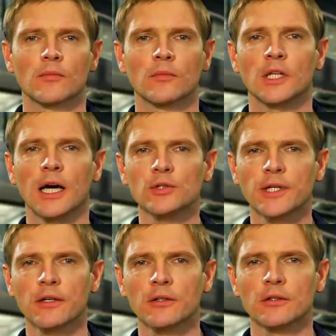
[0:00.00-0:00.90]
The
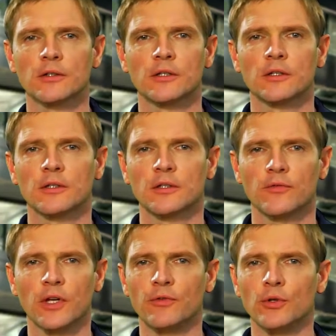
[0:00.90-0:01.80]
outputs are
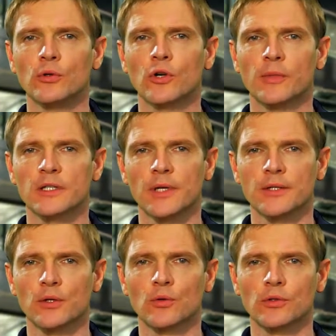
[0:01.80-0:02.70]
connected for
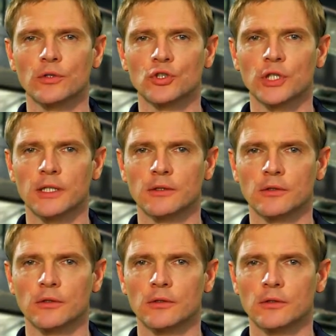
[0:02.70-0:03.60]
0.2
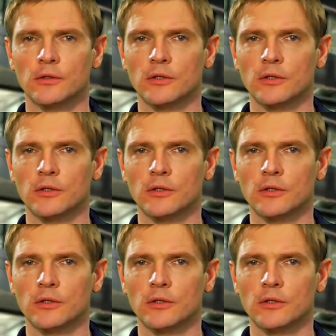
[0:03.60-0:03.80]
seconds.